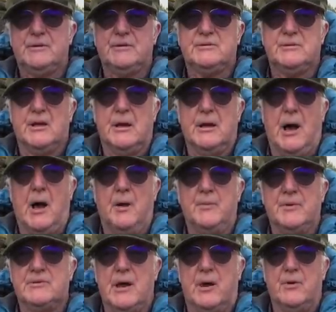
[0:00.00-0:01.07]
is
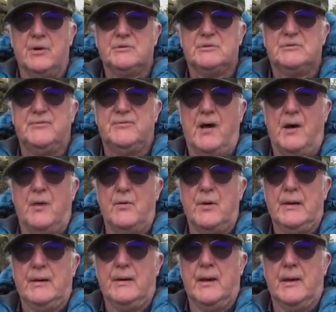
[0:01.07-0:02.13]
armored turrets
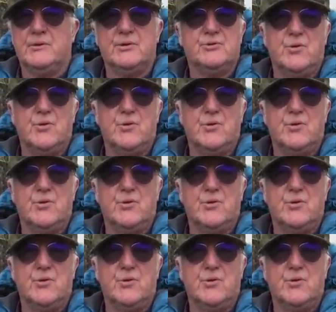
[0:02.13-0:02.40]
firing to